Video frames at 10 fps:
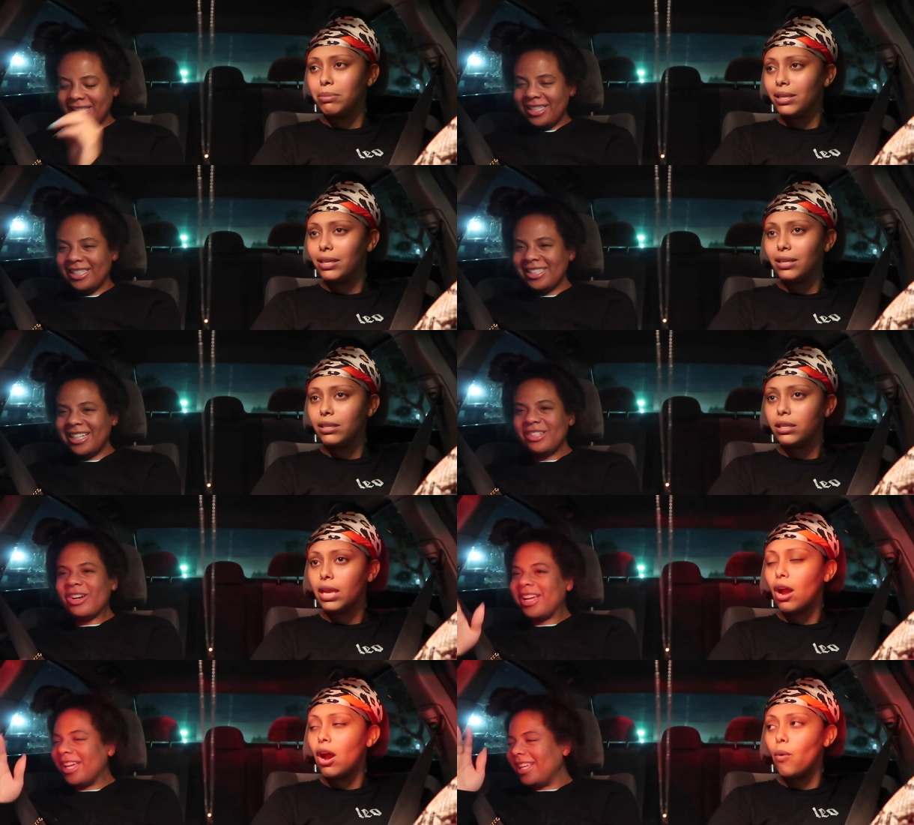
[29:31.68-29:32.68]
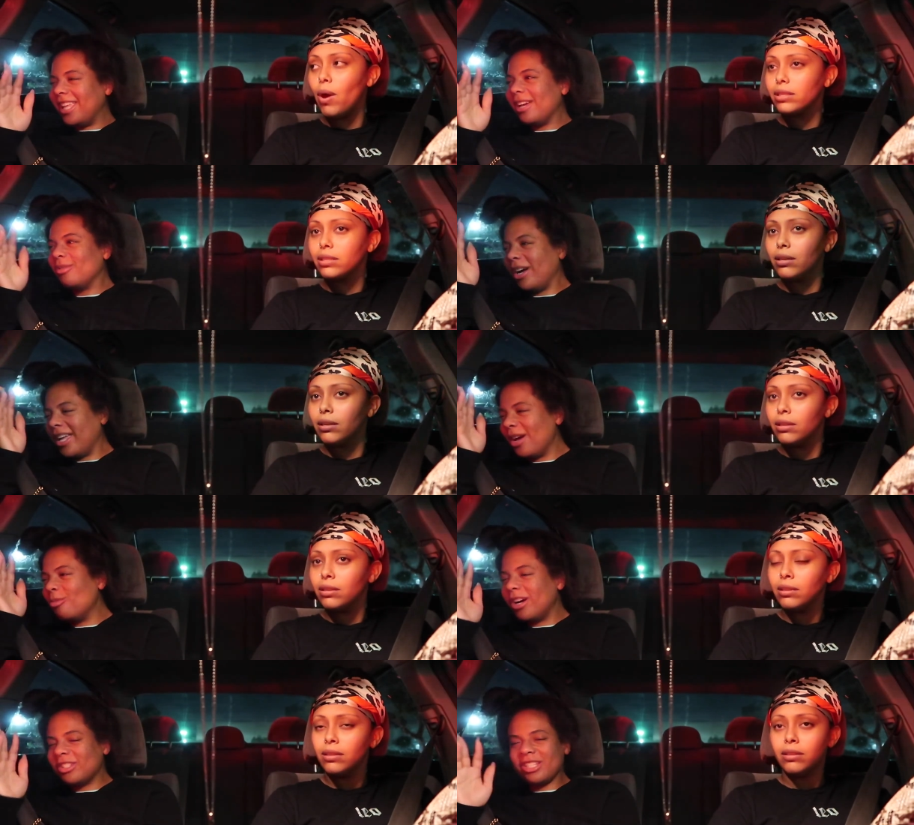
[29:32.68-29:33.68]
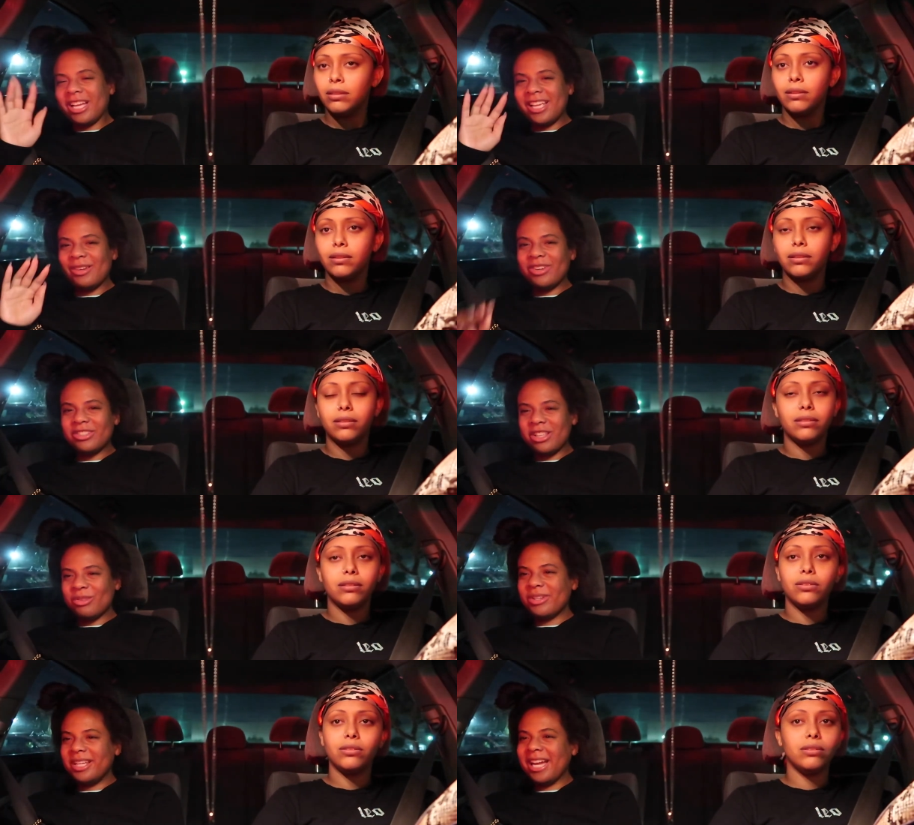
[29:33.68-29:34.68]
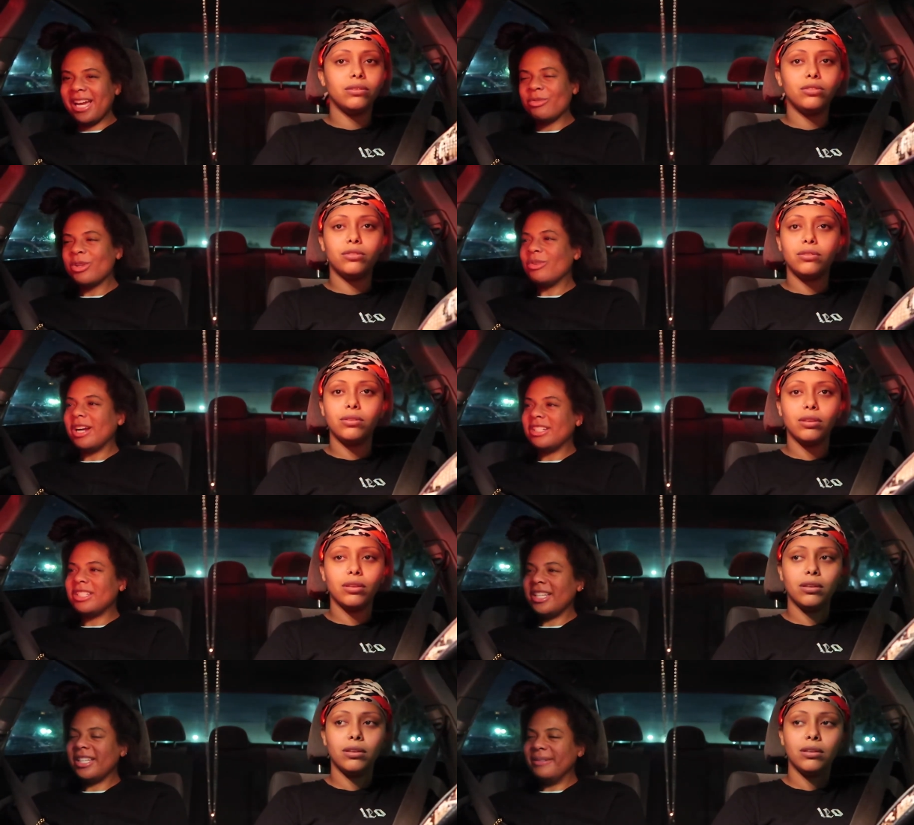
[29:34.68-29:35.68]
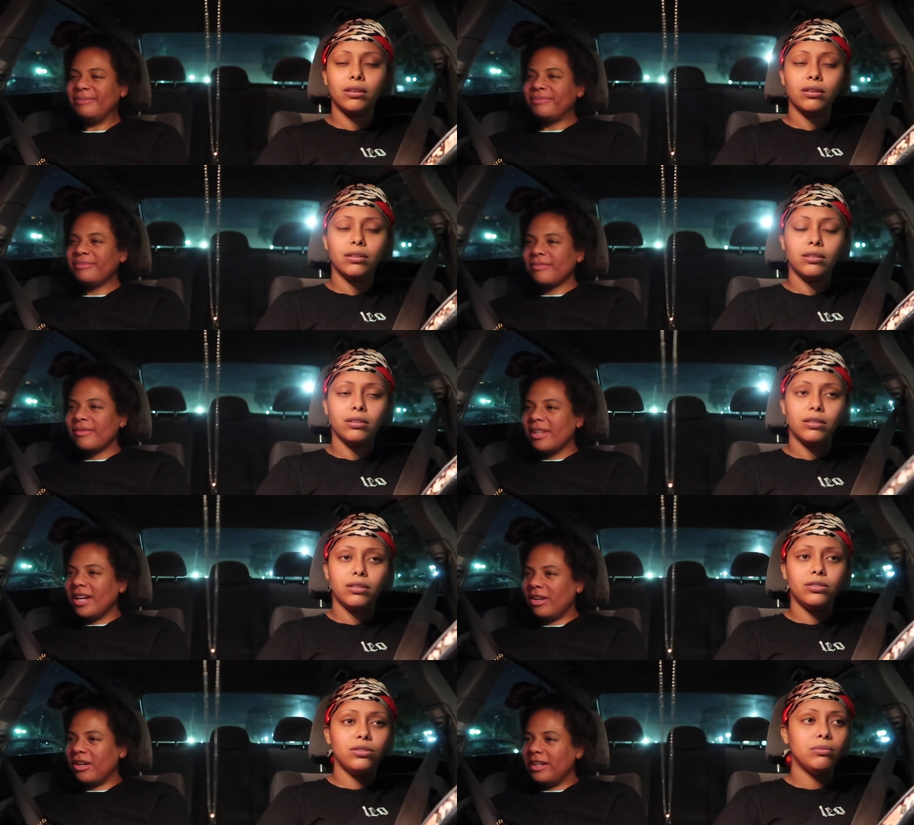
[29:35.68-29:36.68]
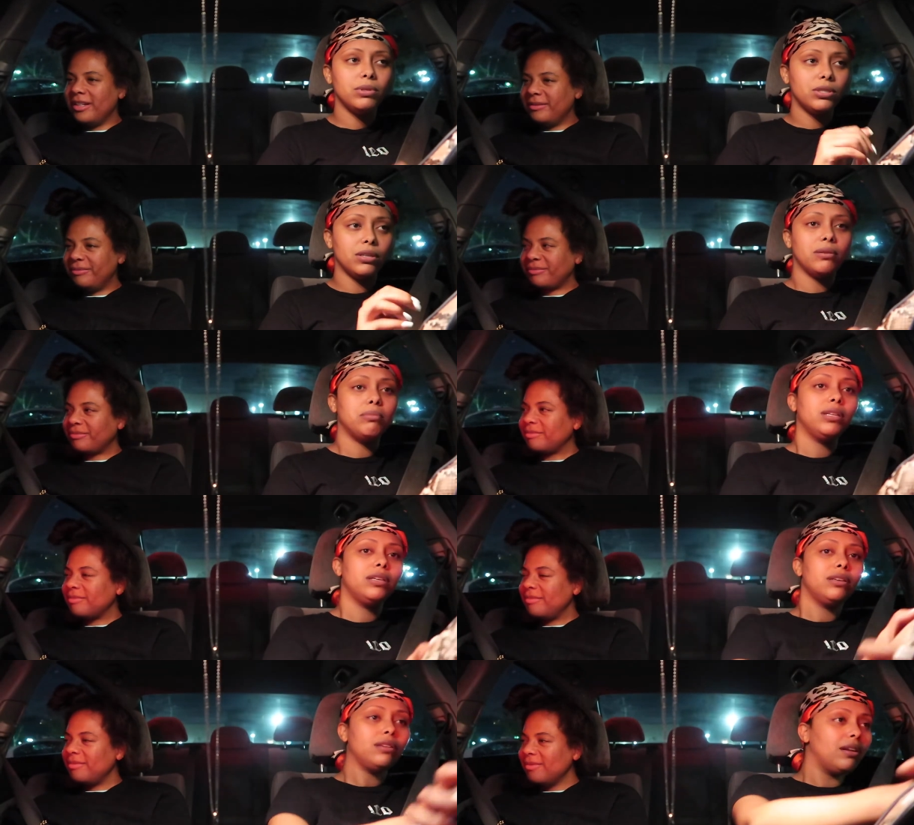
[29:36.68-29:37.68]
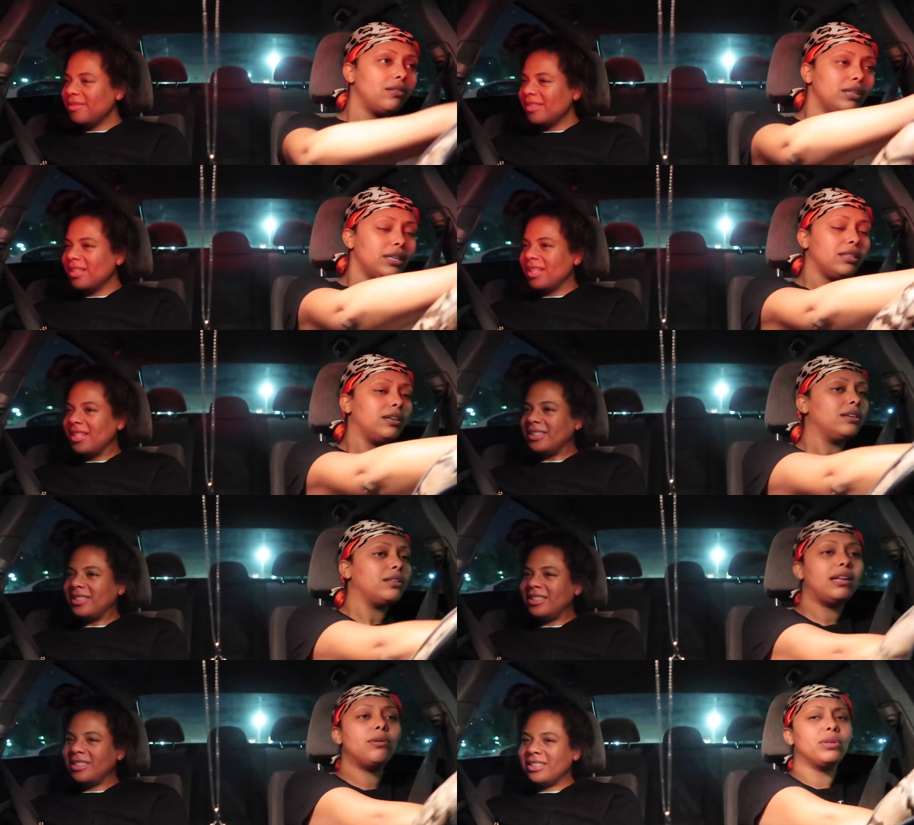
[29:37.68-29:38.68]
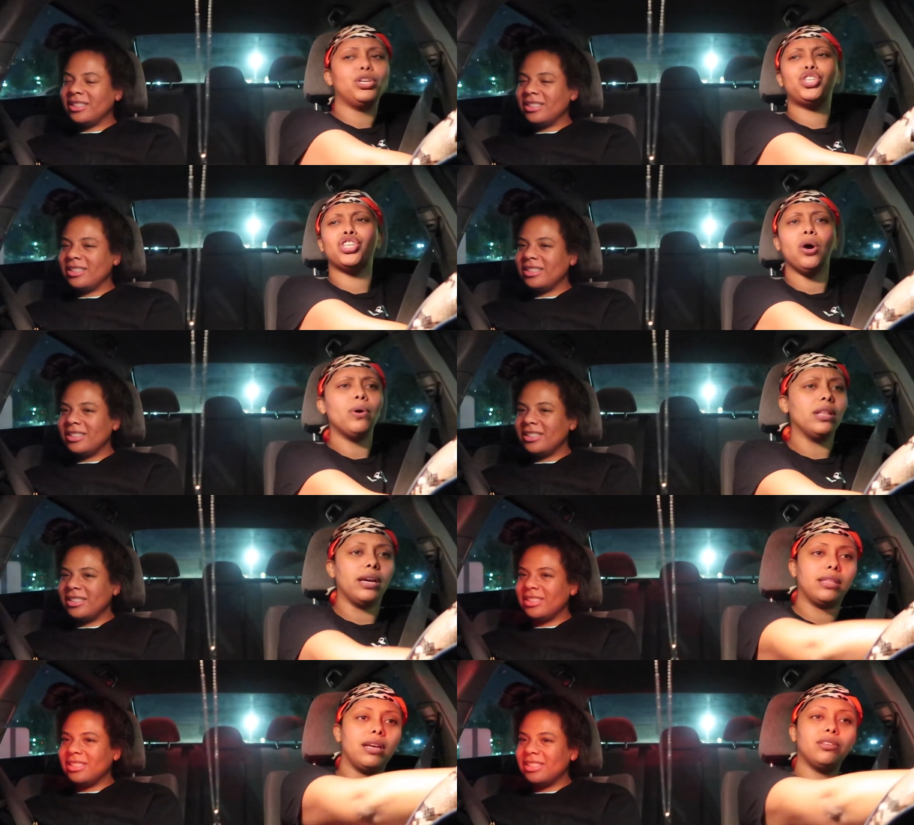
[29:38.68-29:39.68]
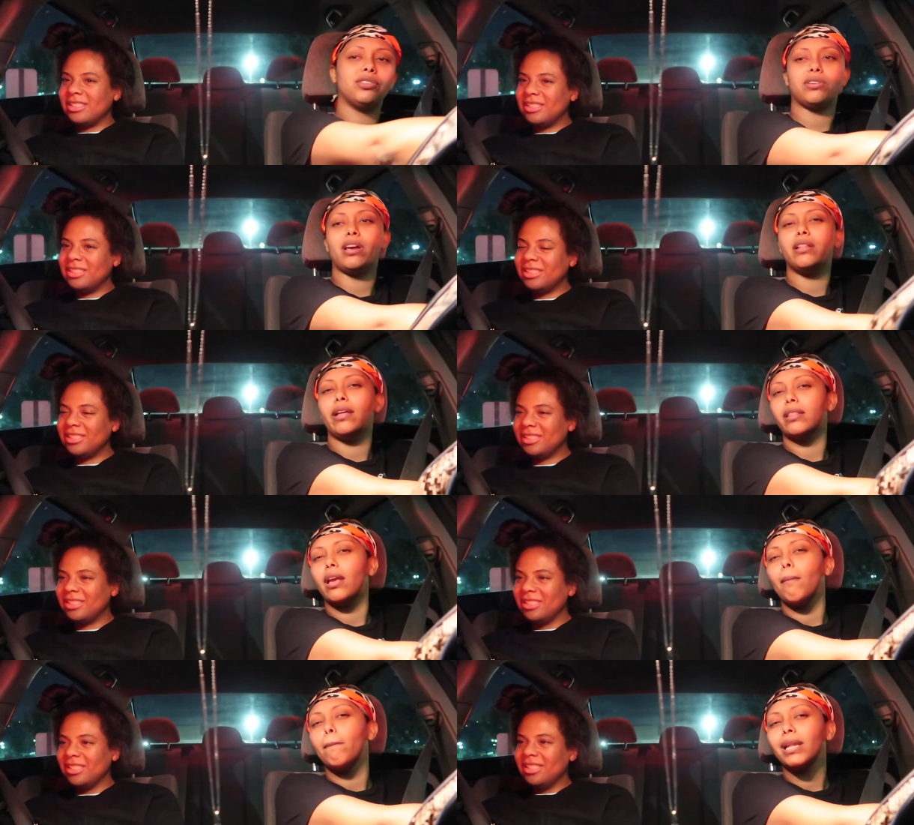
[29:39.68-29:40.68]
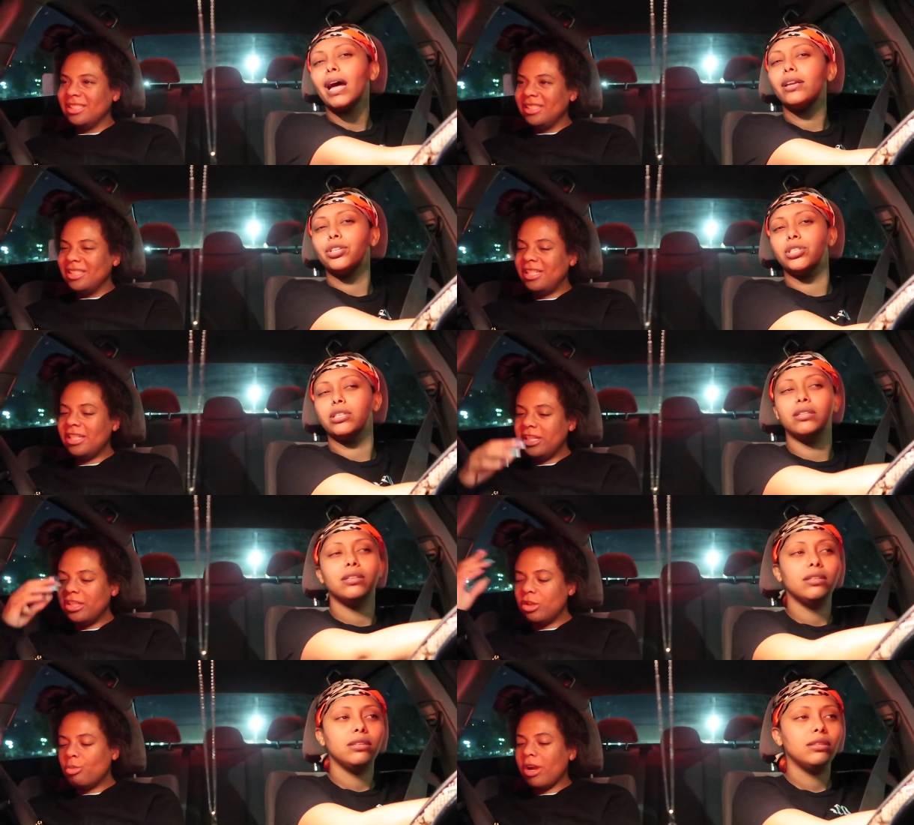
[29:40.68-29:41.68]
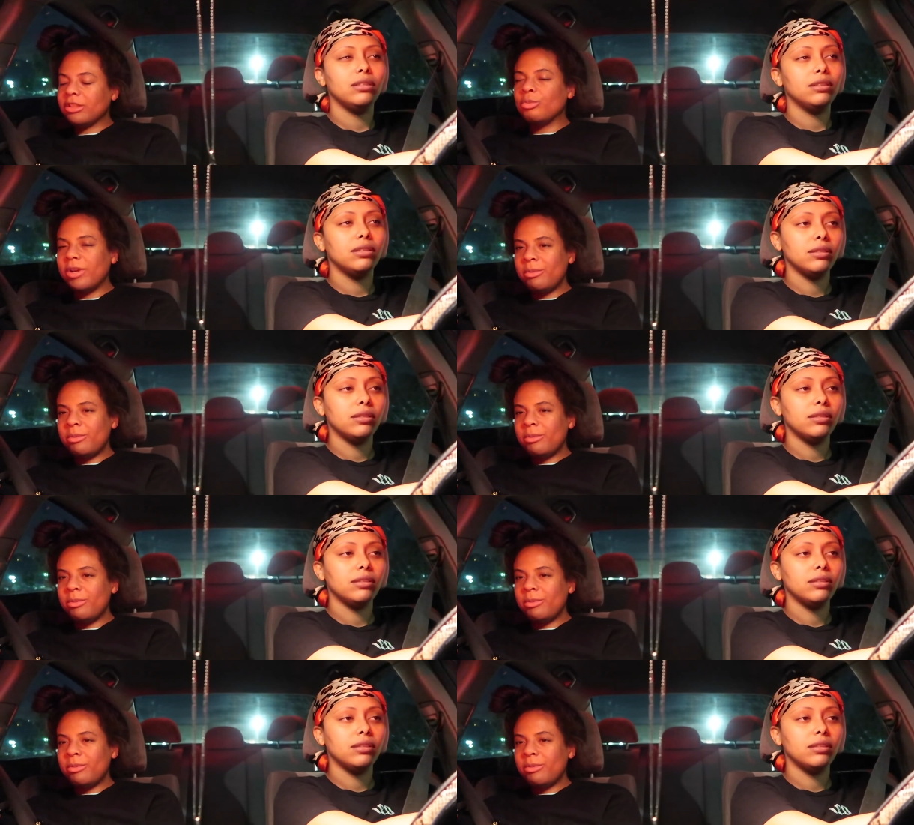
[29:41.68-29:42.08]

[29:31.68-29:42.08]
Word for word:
Speaker 1: blood. I know, I can't watch all the way. I gotta rewatch the end.
Speaker 2: It's too much blood. I don't like that. They don't really show it like that. It's just kind of like they imply
Speaker 1: shit. And then she walked away